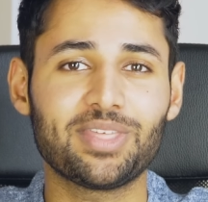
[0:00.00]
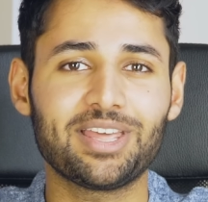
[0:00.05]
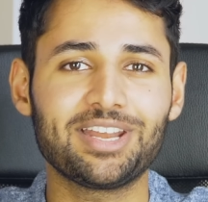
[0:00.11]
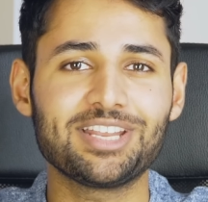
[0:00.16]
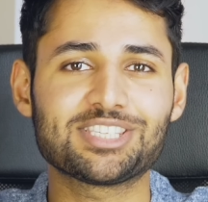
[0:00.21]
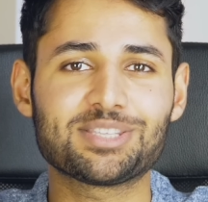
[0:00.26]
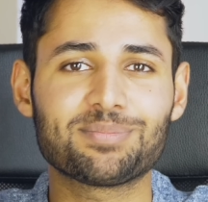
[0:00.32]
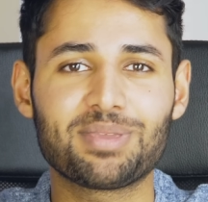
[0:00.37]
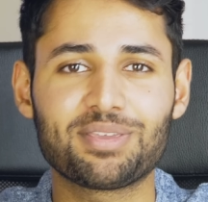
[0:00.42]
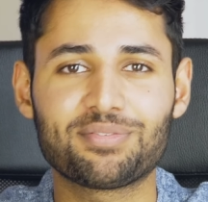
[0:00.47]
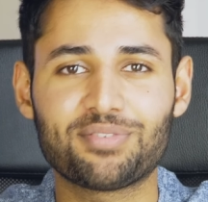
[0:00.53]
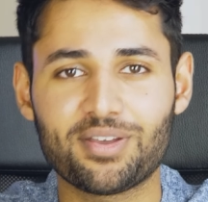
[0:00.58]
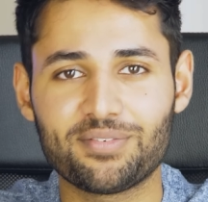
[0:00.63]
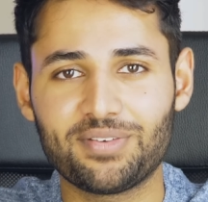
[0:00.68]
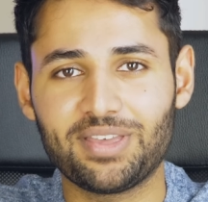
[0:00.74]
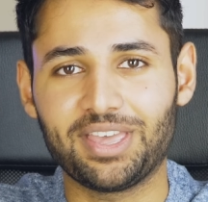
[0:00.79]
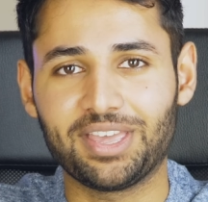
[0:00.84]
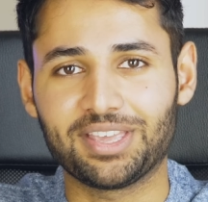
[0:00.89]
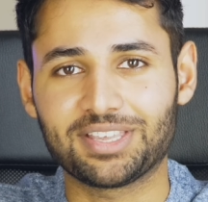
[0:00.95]
that is the Mi
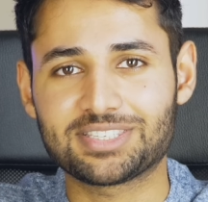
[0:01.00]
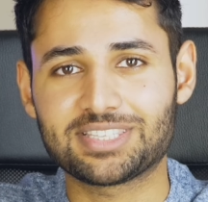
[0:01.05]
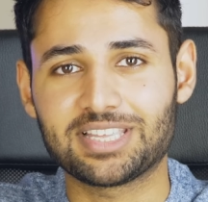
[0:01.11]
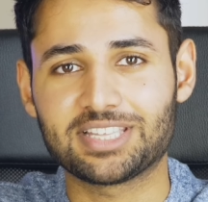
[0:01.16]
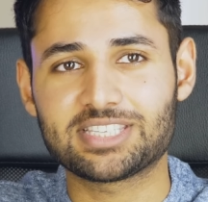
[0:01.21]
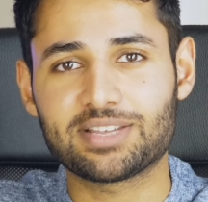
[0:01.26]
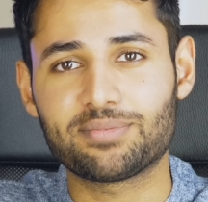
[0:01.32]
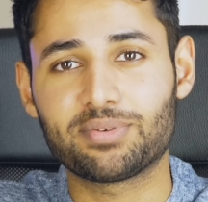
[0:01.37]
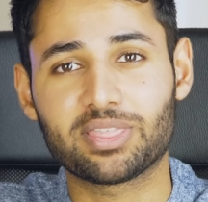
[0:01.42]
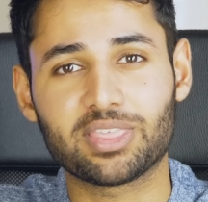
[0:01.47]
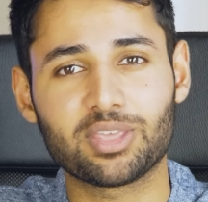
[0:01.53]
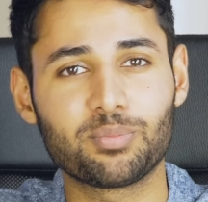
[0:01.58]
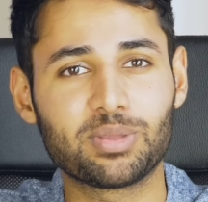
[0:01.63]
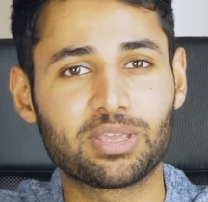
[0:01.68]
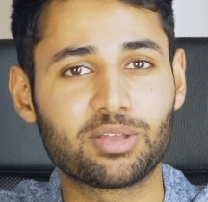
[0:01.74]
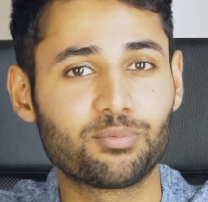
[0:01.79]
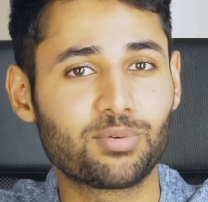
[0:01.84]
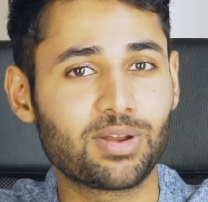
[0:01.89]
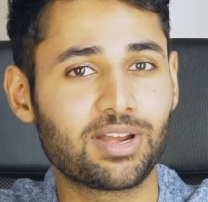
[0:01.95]
5X. That's everything we
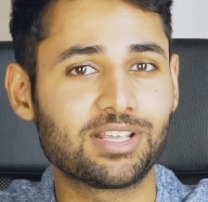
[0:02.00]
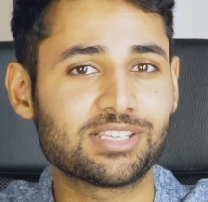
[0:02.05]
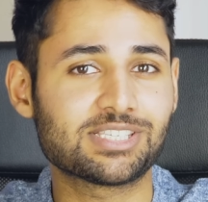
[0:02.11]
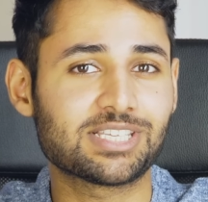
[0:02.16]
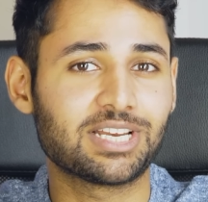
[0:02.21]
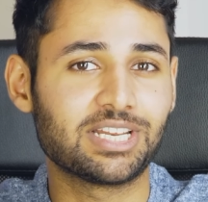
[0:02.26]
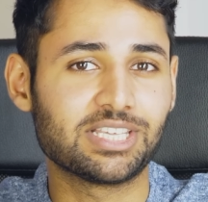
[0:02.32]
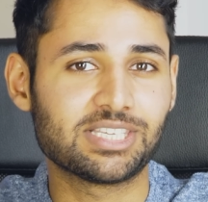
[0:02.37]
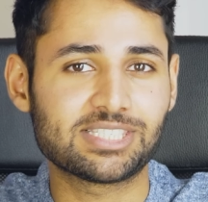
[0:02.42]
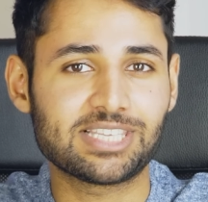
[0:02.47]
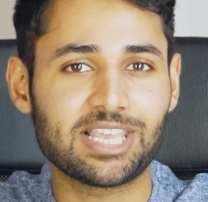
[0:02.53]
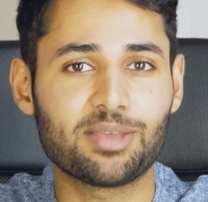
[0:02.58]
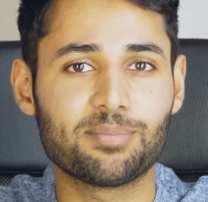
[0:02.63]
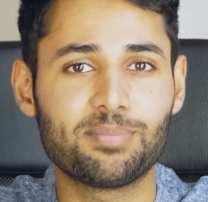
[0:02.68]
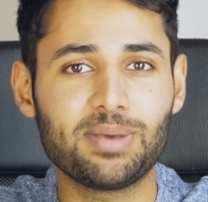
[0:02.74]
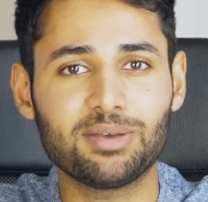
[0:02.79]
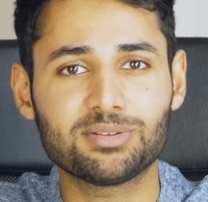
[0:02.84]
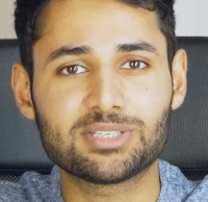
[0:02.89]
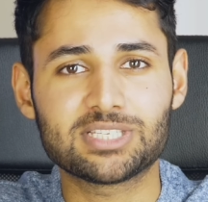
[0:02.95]
can realistically say
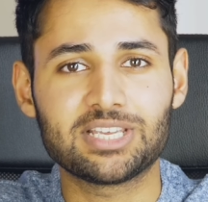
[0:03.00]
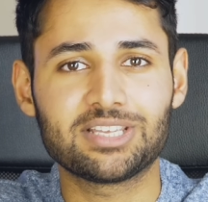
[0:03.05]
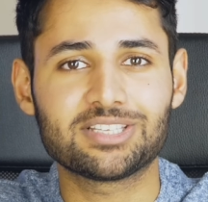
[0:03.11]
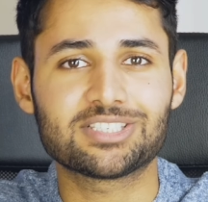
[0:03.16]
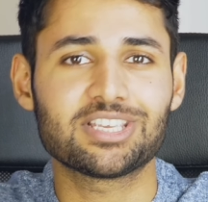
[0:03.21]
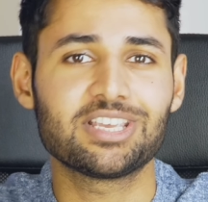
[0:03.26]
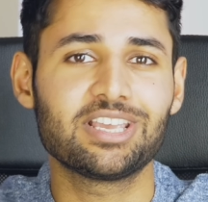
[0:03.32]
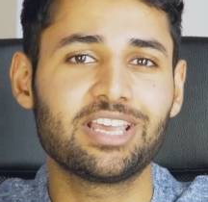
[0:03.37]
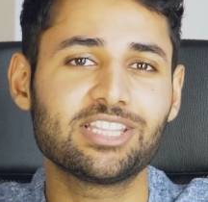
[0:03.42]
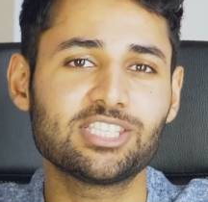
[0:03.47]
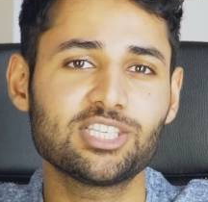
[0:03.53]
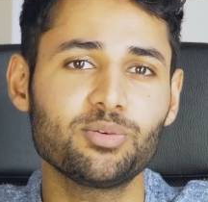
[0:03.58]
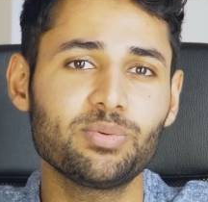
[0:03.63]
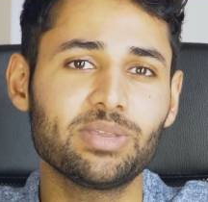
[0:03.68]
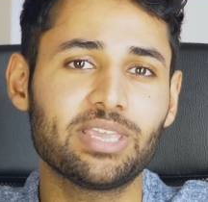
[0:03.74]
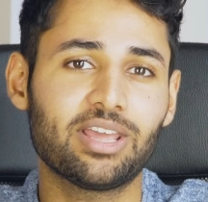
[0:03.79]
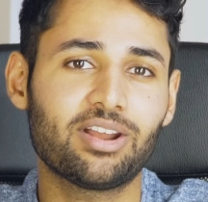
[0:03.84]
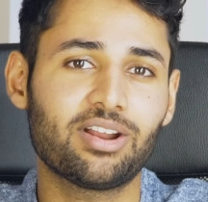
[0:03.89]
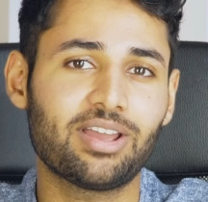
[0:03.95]
about it until
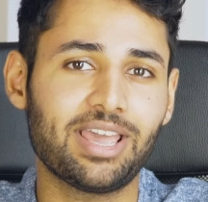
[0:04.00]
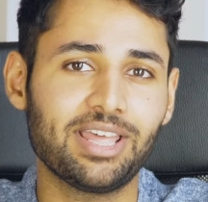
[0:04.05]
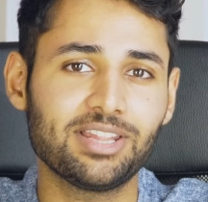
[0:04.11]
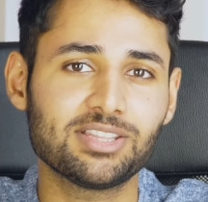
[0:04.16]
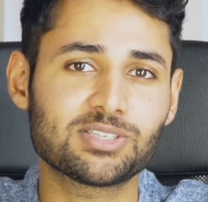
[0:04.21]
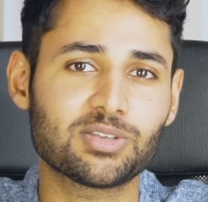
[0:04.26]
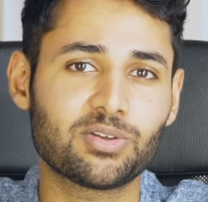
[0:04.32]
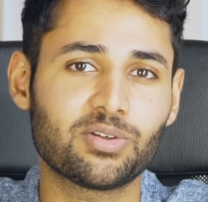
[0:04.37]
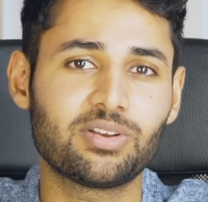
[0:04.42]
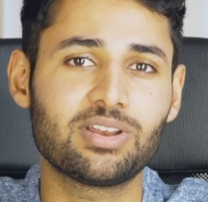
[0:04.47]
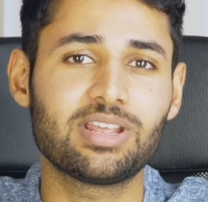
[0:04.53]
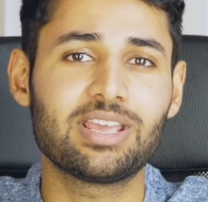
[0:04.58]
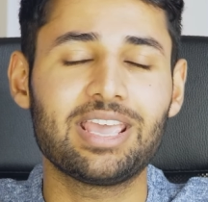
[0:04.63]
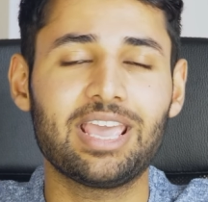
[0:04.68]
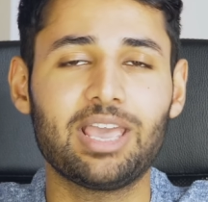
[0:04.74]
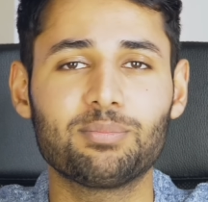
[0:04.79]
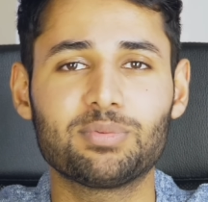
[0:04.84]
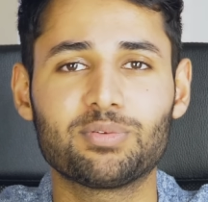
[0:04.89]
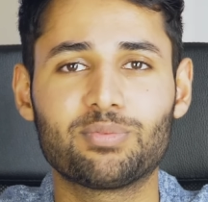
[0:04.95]
we get our hands on
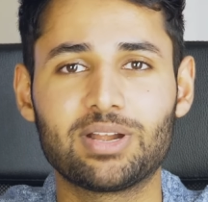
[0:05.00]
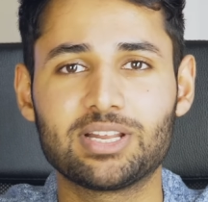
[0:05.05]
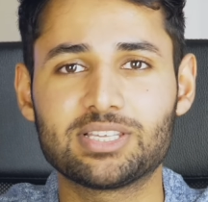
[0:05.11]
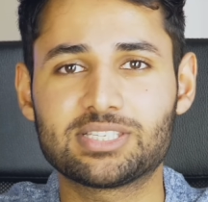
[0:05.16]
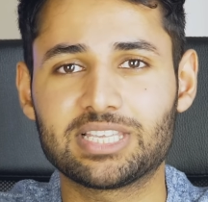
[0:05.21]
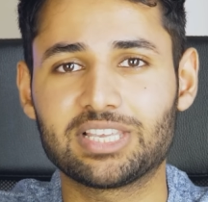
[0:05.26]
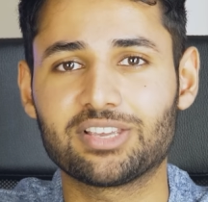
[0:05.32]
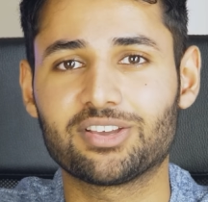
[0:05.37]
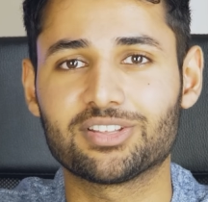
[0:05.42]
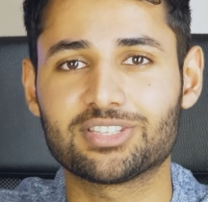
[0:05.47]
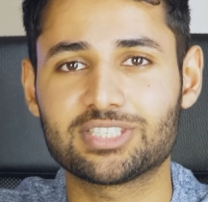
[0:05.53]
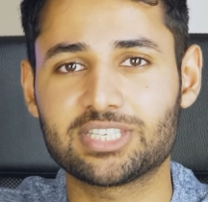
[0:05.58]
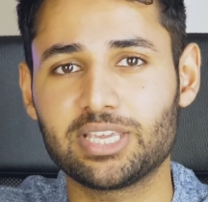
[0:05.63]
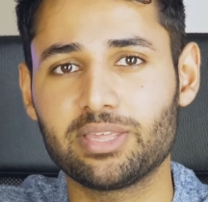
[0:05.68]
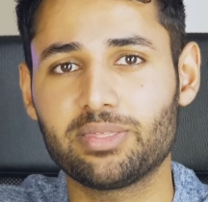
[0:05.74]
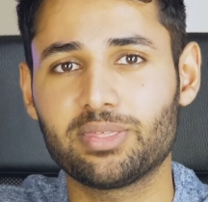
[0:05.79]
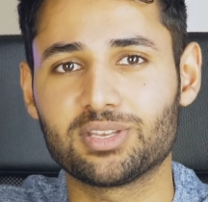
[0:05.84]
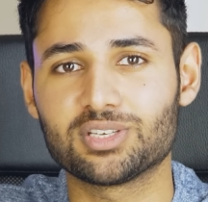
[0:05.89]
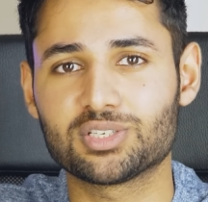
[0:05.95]
and we really sink our
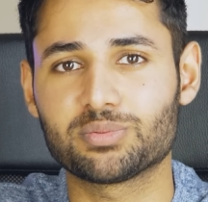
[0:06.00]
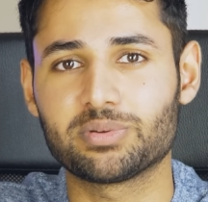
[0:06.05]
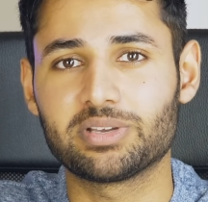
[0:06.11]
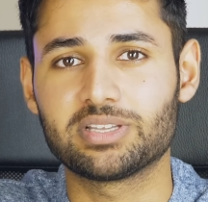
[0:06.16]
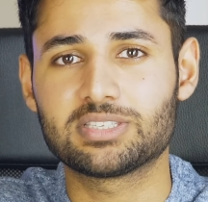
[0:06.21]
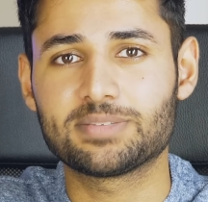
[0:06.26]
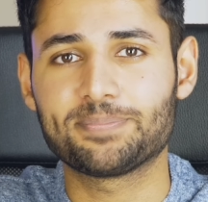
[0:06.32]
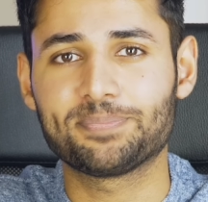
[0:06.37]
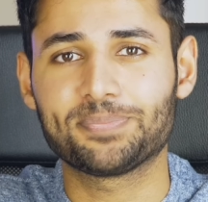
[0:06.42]
teeth into it.